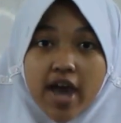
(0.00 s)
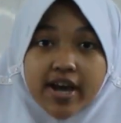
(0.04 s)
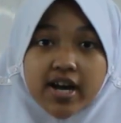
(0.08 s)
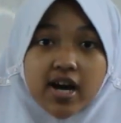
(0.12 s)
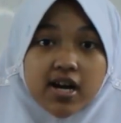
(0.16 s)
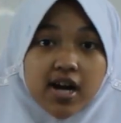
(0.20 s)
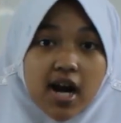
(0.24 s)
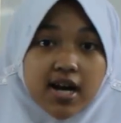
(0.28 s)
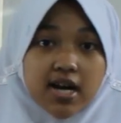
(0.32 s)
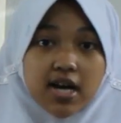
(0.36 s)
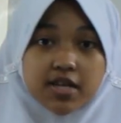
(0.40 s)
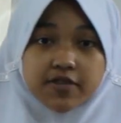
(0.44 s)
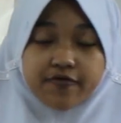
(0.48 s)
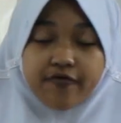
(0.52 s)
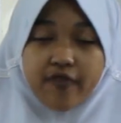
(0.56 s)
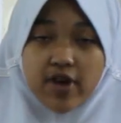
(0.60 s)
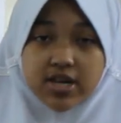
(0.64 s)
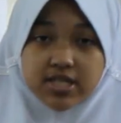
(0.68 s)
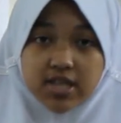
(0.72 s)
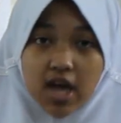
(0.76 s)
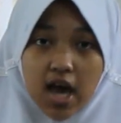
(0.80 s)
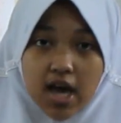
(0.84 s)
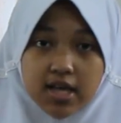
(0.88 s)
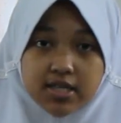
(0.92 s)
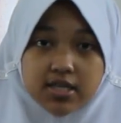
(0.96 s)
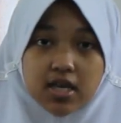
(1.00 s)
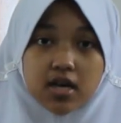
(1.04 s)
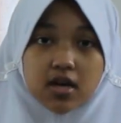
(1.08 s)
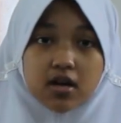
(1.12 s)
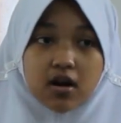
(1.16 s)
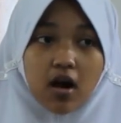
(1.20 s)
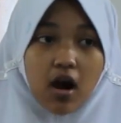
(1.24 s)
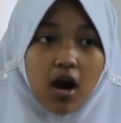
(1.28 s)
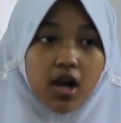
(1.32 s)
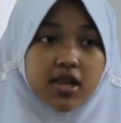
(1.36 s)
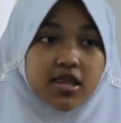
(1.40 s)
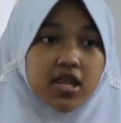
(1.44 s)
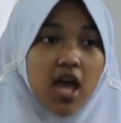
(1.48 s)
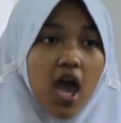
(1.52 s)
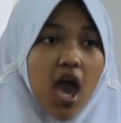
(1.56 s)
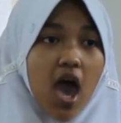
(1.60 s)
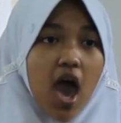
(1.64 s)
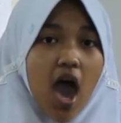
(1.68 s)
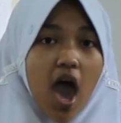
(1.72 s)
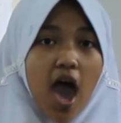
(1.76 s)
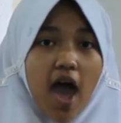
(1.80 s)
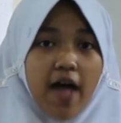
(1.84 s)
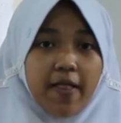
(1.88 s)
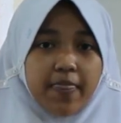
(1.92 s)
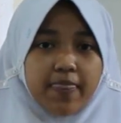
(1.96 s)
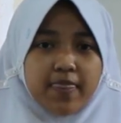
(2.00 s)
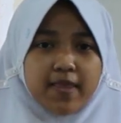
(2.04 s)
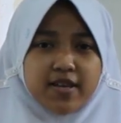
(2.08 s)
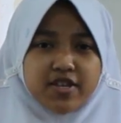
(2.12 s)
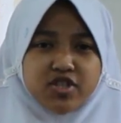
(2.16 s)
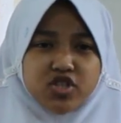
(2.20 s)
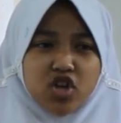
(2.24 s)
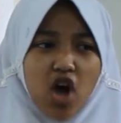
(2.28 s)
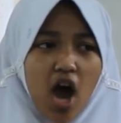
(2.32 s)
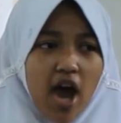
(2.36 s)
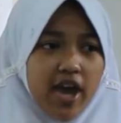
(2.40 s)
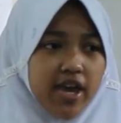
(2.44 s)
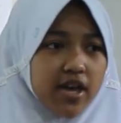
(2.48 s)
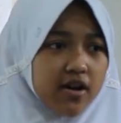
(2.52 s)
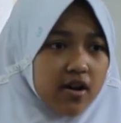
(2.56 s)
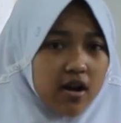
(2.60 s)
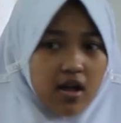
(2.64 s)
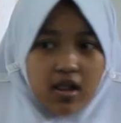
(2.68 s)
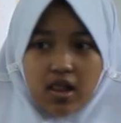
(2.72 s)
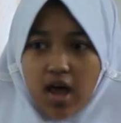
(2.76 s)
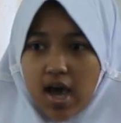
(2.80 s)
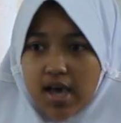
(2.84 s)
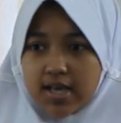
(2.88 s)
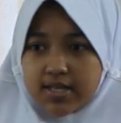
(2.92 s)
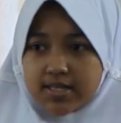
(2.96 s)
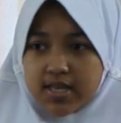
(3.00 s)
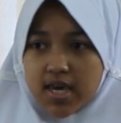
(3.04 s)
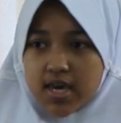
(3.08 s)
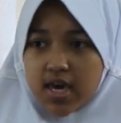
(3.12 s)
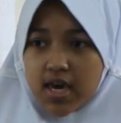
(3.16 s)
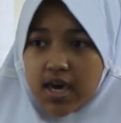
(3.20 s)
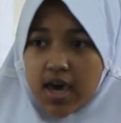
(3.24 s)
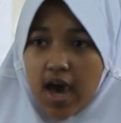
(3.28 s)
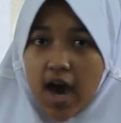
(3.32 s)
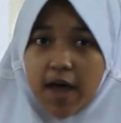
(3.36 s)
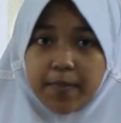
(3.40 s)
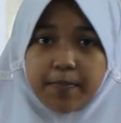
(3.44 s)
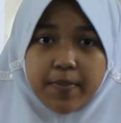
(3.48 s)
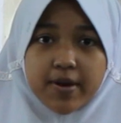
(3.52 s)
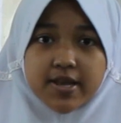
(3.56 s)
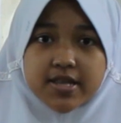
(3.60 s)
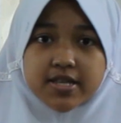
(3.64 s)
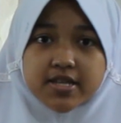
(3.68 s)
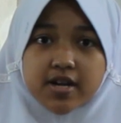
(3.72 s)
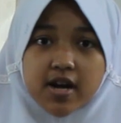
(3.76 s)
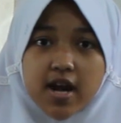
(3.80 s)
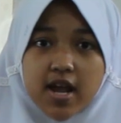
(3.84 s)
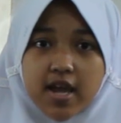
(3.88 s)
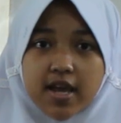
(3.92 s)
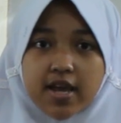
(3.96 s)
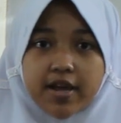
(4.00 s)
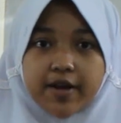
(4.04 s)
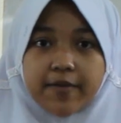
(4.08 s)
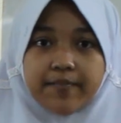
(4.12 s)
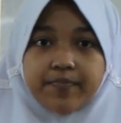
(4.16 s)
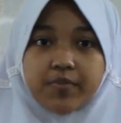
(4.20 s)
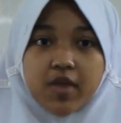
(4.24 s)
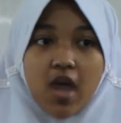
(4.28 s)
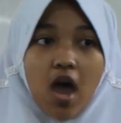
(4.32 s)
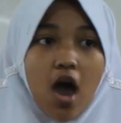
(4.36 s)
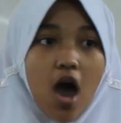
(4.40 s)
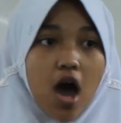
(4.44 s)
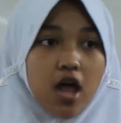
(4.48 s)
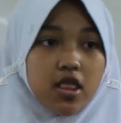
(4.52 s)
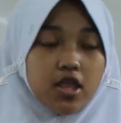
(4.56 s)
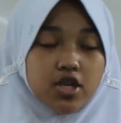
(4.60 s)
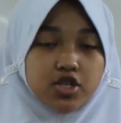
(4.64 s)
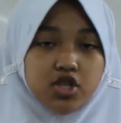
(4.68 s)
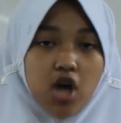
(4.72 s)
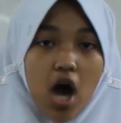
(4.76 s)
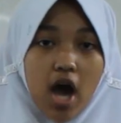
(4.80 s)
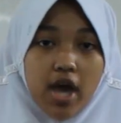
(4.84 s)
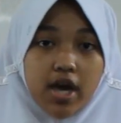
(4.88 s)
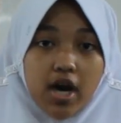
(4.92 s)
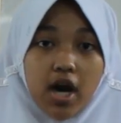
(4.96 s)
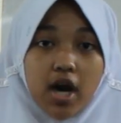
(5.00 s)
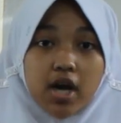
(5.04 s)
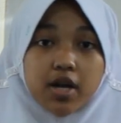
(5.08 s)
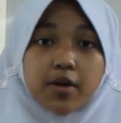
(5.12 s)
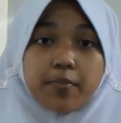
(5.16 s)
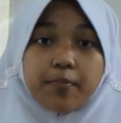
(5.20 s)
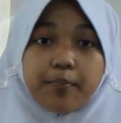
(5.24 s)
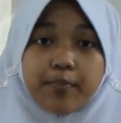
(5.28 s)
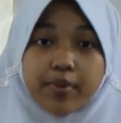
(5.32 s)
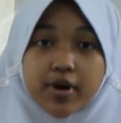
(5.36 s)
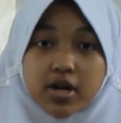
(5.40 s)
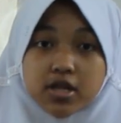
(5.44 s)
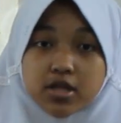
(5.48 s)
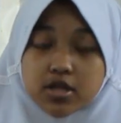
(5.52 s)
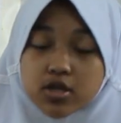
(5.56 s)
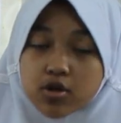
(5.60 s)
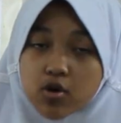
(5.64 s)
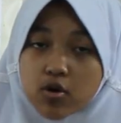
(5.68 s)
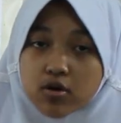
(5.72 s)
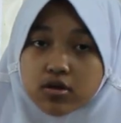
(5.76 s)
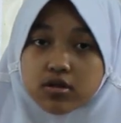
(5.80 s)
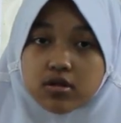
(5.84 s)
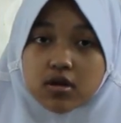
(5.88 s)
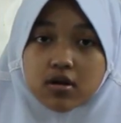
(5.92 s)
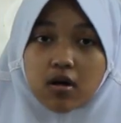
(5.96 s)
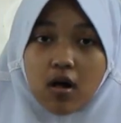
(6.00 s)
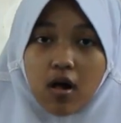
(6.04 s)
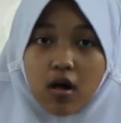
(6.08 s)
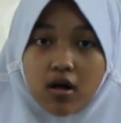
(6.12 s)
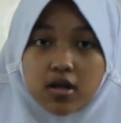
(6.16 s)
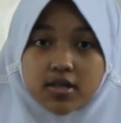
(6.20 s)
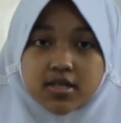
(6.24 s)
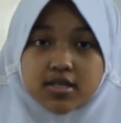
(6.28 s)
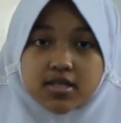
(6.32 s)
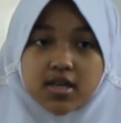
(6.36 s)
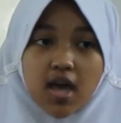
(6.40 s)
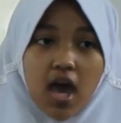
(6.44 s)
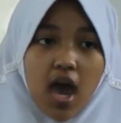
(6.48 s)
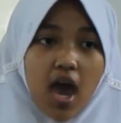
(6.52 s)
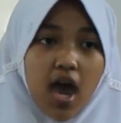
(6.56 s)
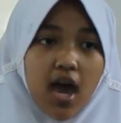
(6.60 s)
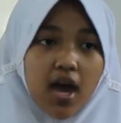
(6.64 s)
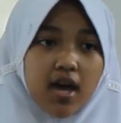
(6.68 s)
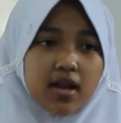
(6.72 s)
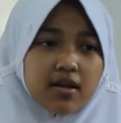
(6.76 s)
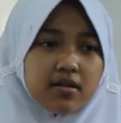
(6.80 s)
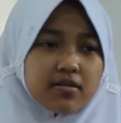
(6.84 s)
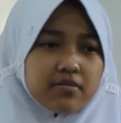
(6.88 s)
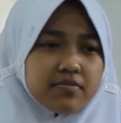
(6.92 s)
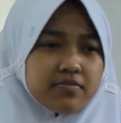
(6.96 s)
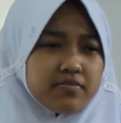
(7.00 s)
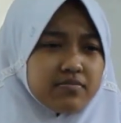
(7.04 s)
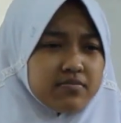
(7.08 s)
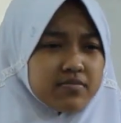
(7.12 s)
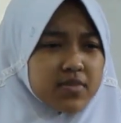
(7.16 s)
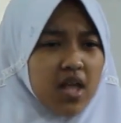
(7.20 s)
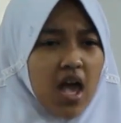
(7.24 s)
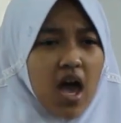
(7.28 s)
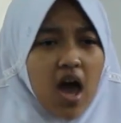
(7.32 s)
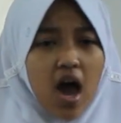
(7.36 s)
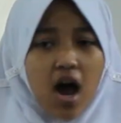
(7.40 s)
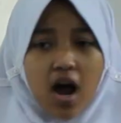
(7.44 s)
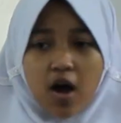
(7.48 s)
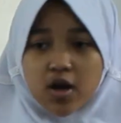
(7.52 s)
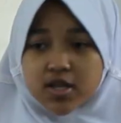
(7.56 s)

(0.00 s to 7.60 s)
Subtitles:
Jack ran as fast as he could, and the giant, realizing he had been tricked. The giant peered through the clouds and